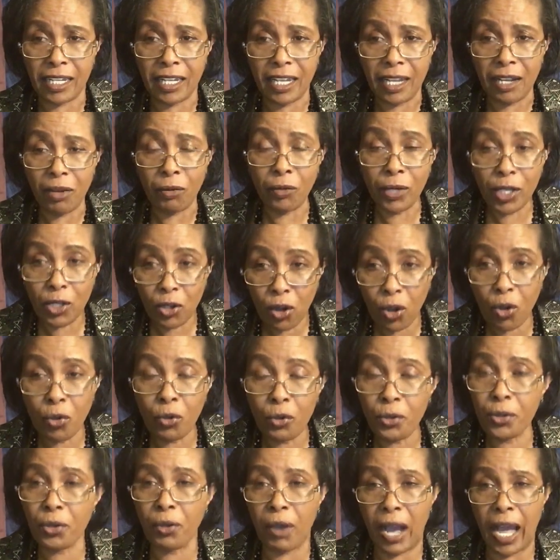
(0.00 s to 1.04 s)
We know who
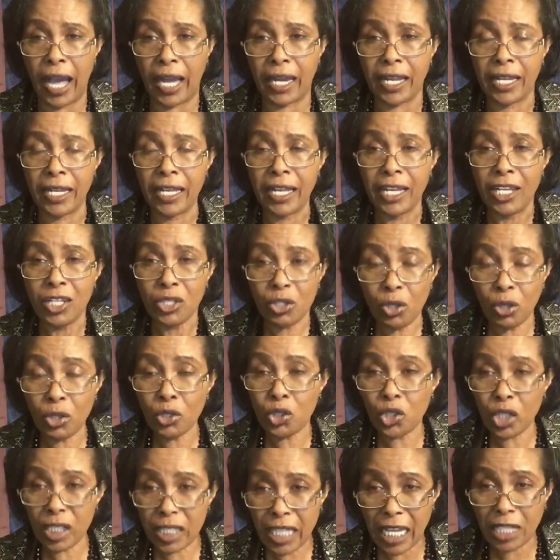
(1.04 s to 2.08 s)
you are. So
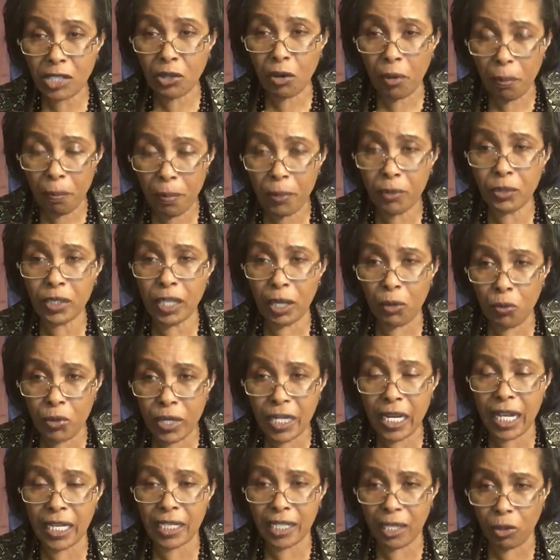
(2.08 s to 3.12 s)
Jesus rebuked the wind
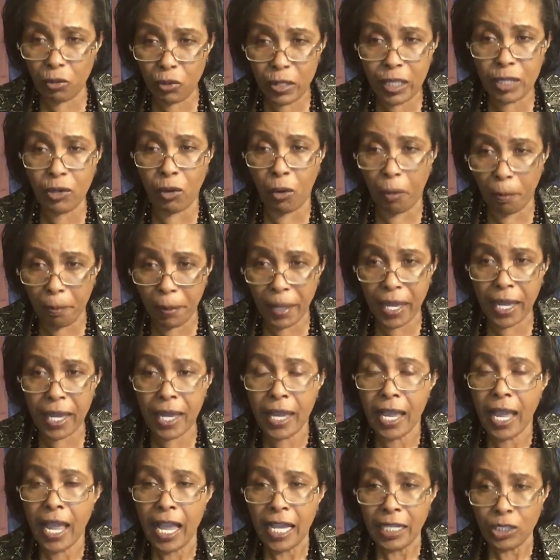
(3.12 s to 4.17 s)
and the wind obeyed
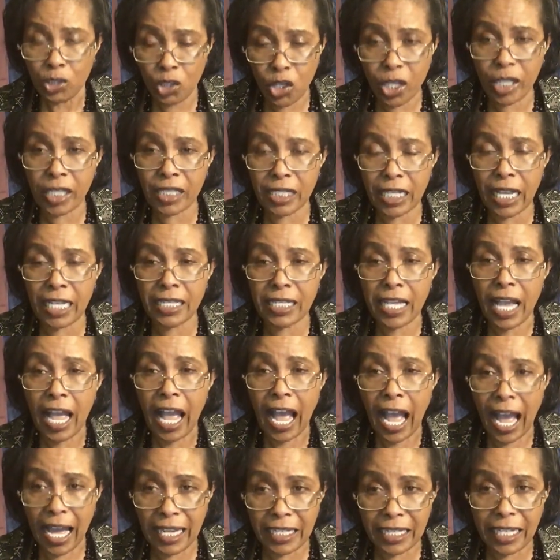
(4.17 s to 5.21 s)
Jesus
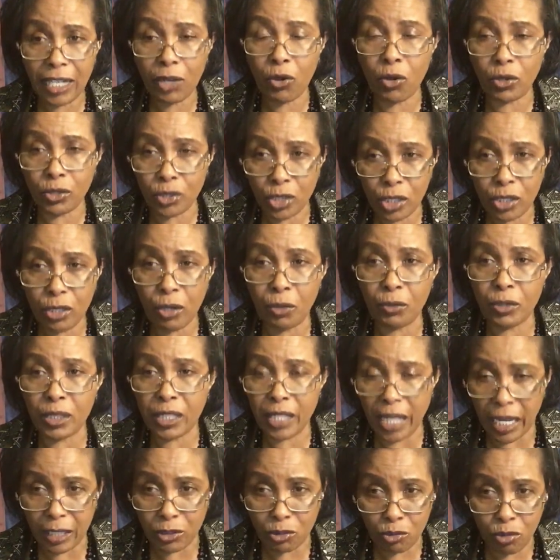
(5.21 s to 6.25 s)
and they continue with
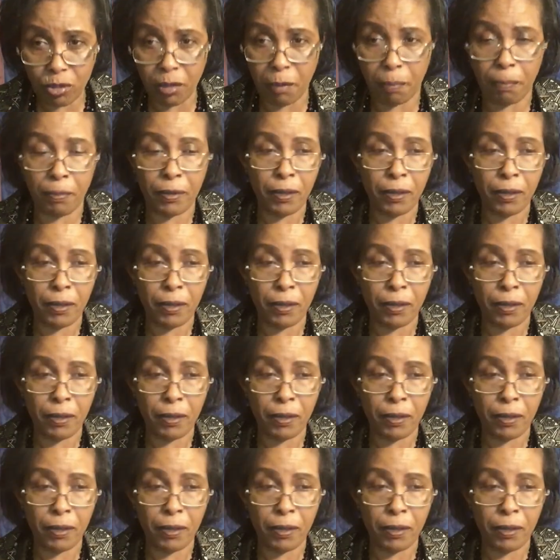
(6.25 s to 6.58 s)
their trip.